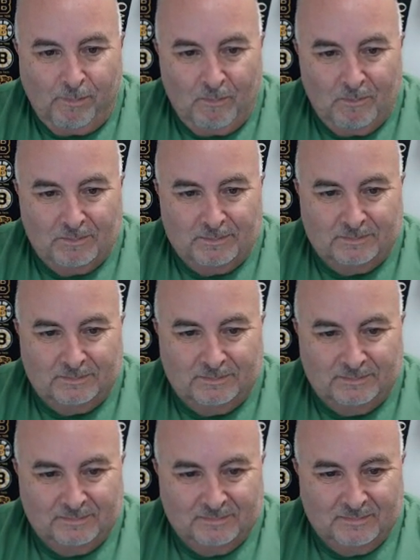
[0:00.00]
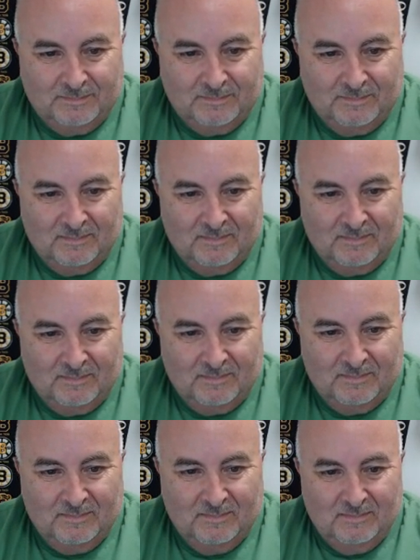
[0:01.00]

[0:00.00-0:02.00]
(silent)